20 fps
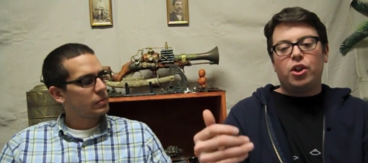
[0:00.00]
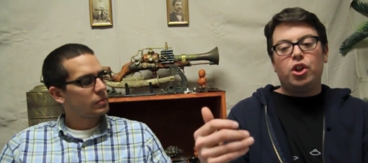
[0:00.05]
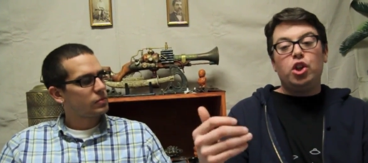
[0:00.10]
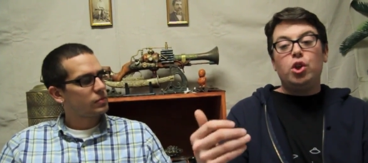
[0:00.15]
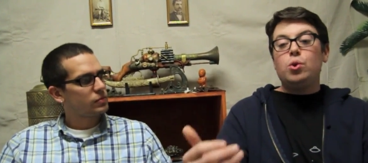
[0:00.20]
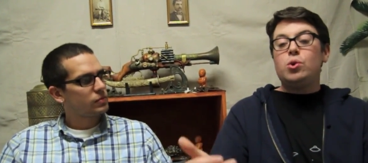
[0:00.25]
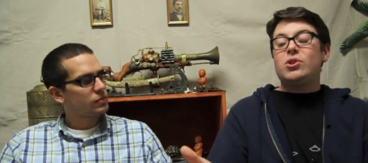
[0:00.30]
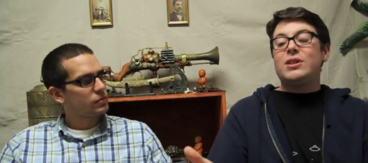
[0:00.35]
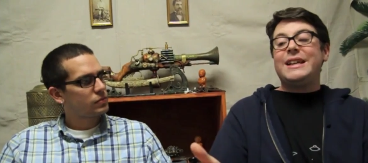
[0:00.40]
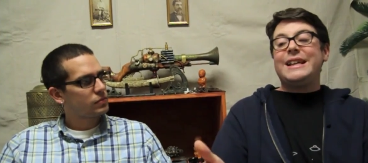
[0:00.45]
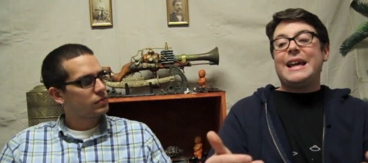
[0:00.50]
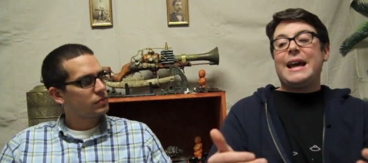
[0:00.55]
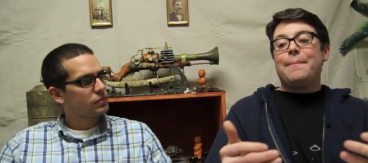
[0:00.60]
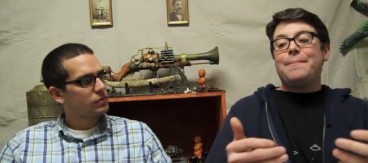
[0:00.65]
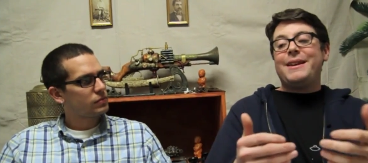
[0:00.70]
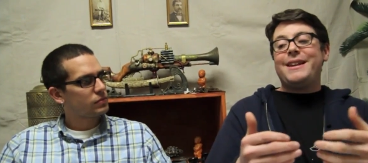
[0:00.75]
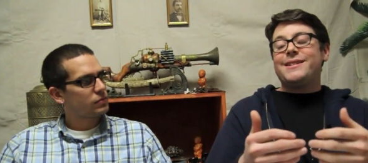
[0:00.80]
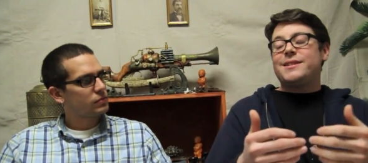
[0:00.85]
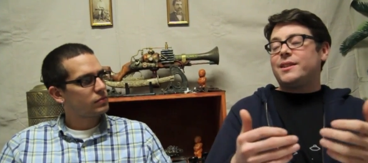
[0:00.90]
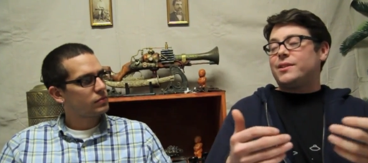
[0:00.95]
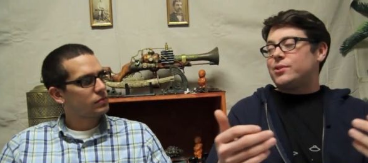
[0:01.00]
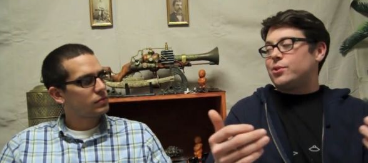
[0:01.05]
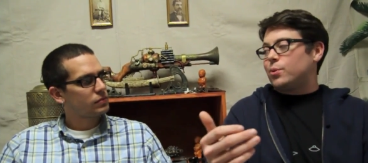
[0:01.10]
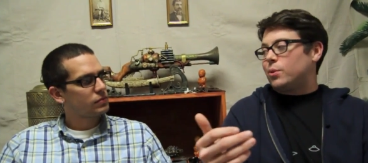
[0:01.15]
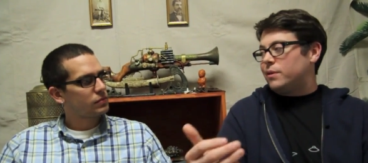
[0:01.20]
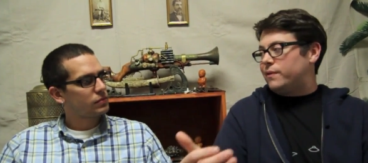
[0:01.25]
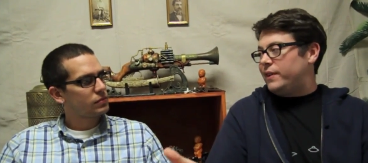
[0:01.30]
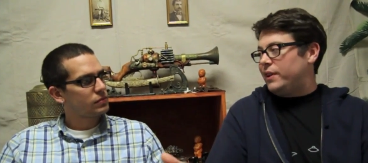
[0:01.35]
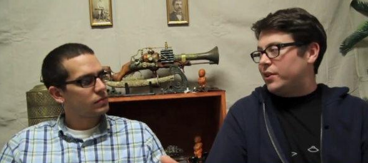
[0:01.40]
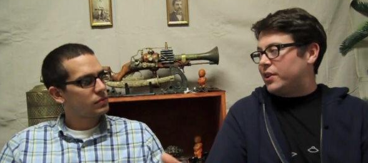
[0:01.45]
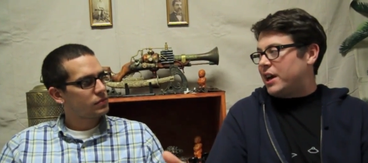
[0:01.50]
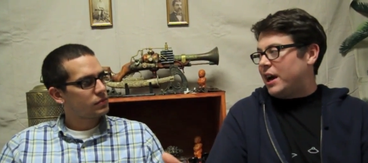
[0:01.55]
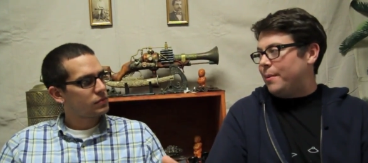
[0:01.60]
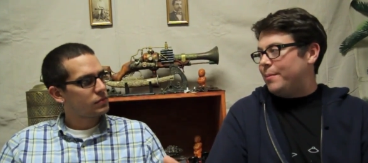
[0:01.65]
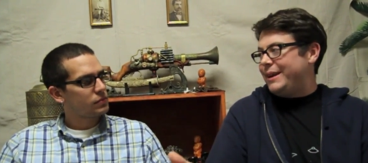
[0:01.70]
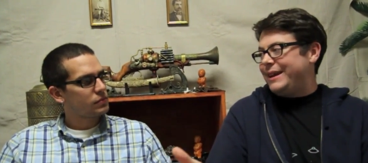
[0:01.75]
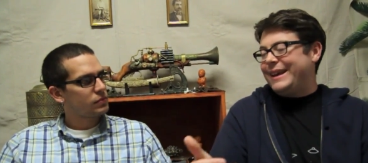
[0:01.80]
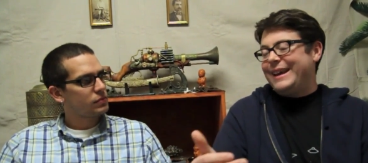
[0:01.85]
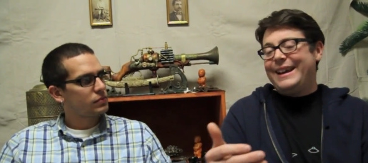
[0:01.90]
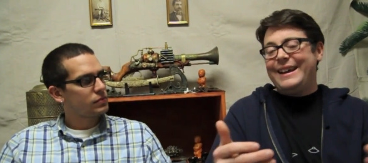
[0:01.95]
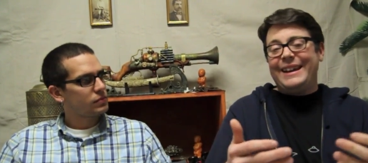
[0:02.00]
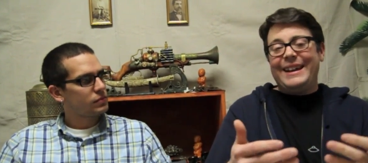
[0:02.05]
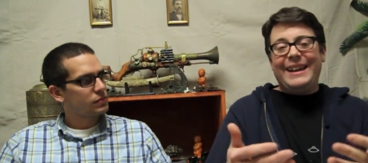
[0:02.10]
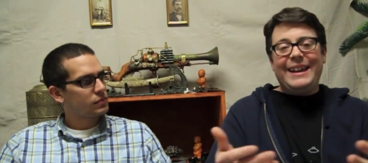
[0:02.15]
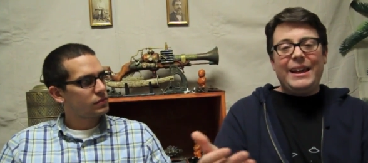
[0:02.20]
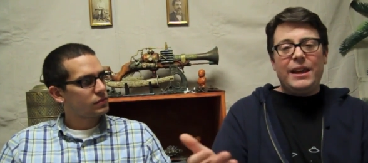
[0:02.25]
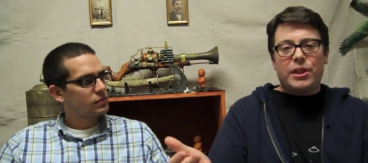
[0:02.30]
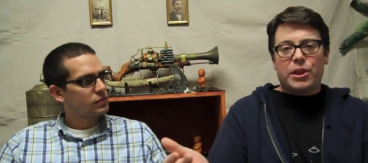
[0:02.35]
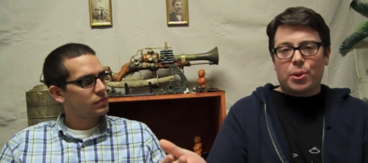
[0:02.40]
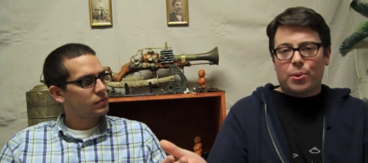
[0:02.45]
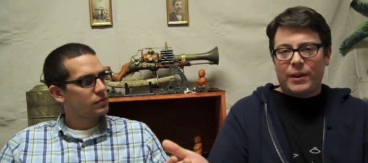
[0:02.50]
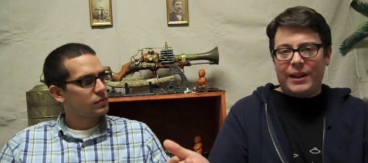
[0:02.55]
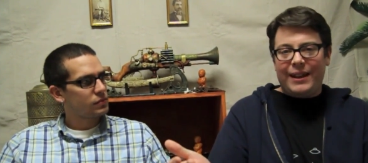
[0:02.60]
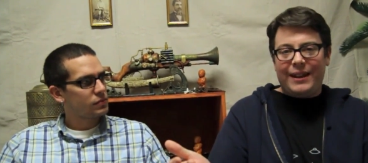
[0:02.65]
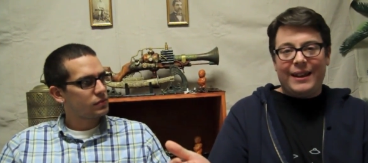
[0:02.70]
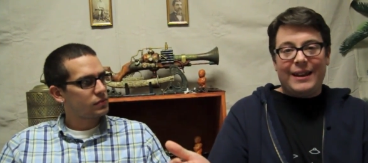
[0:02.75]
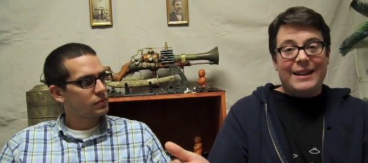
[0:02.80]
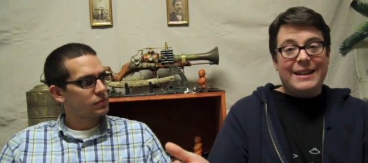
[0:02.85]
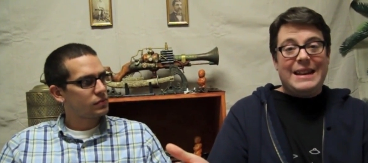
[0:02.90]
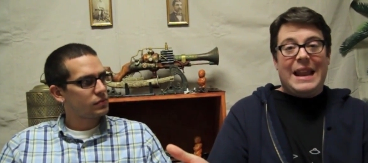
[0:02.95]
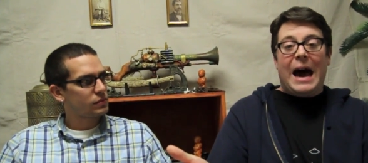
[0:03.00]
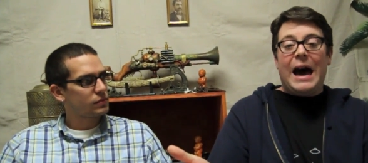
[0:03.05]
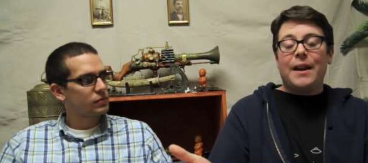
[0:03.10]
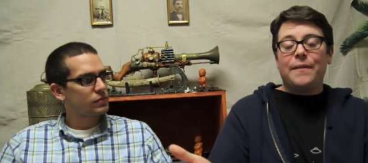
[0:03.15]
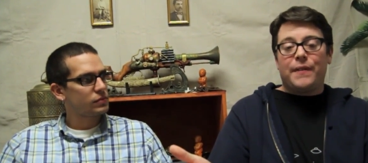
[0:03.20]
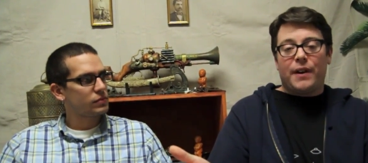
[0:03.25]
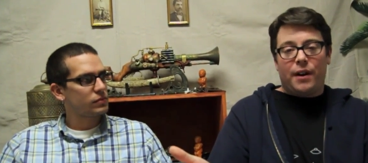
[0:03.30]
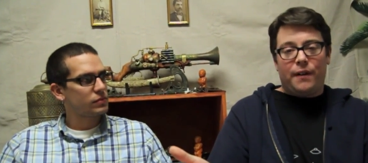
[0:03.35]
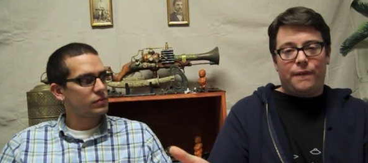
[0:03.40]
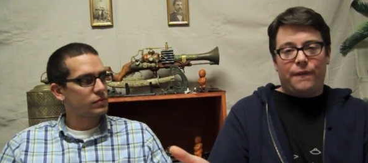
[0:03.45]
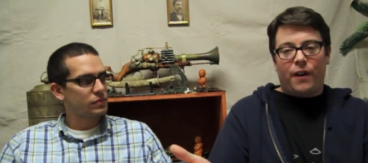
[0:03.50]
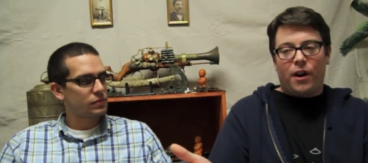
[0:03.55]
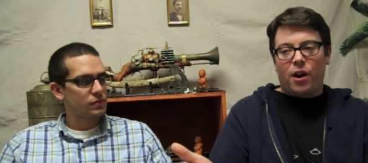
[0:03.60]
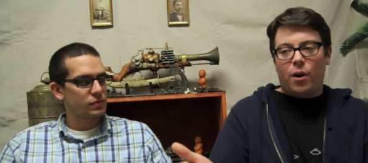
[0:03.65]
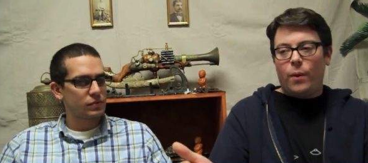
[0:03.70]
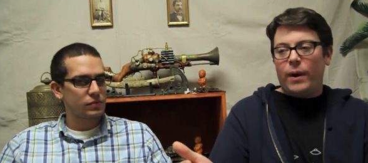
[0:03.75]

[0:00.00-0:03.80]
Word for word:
Speaker 1: Usually that means there's a reveal coming. E3, not very far